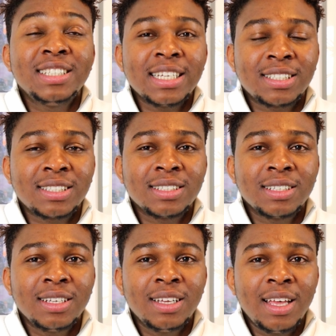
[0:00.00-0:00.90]
Yes,
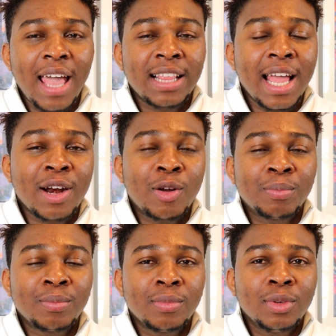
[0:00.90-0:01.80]
Ethereum,
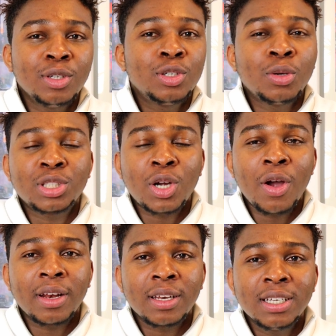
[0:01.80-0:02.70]

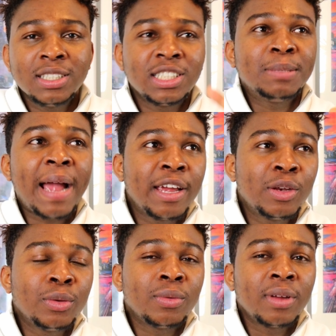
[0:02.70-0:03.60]
Dogecoin, Shiba
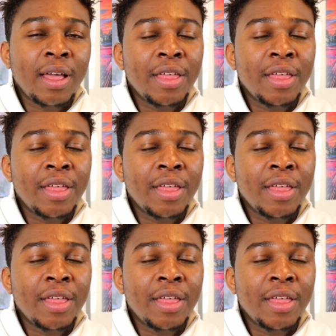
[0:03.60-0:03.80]
Inu,